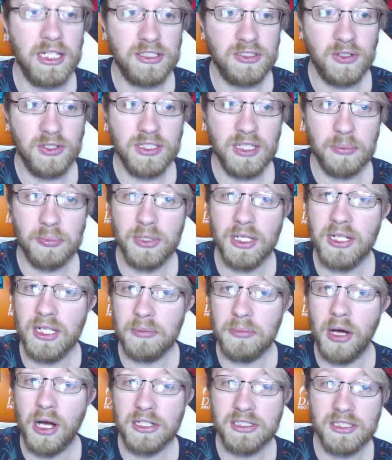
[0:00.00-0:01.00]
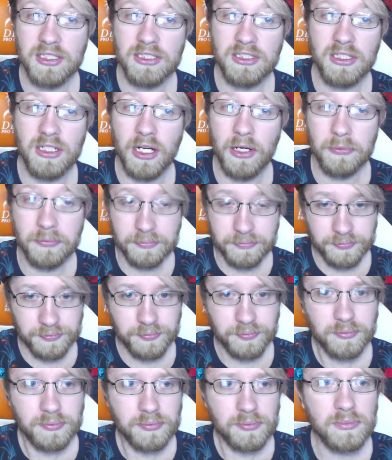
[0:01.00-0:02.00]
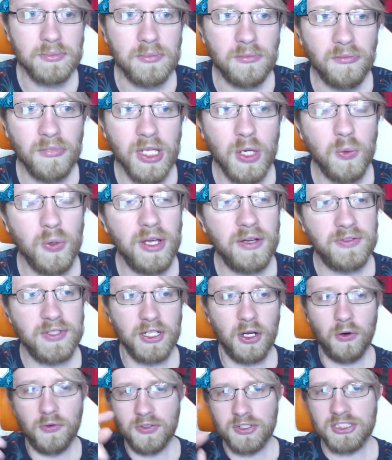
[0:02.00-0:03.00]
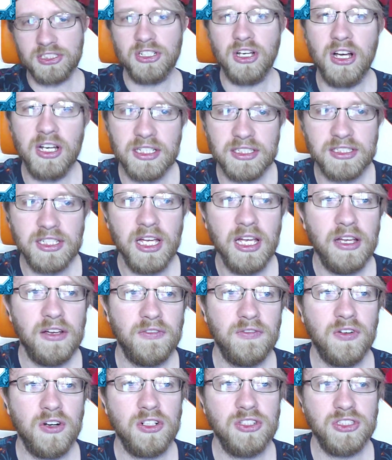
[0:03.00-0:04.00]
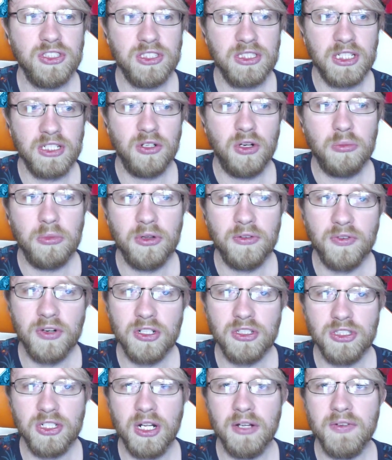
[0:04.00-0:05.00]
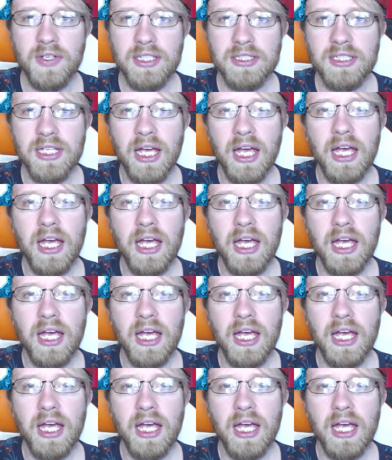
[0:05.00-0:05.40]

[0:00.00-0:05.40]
sorry Tapu Lele boxes, you know with the oversized version, the normal version of it.